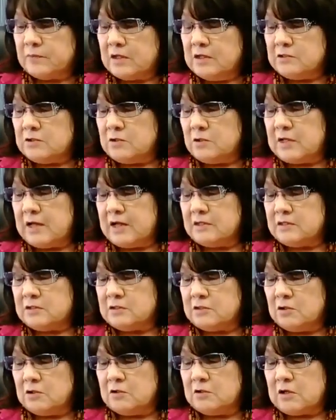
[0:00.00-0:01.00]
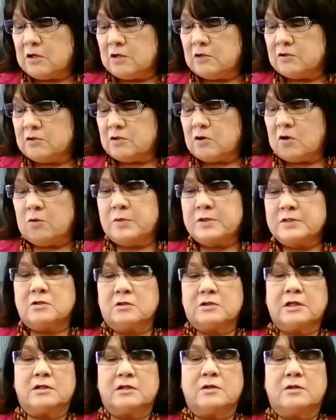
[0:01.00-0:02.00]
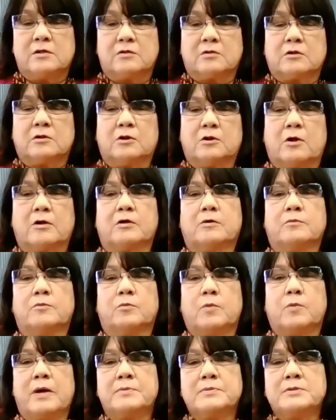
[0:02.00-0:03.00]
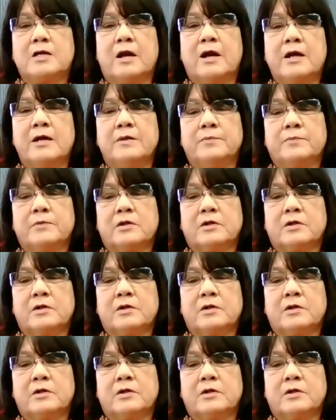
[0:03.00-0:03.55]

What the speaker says: So that's, always look at the Clark website,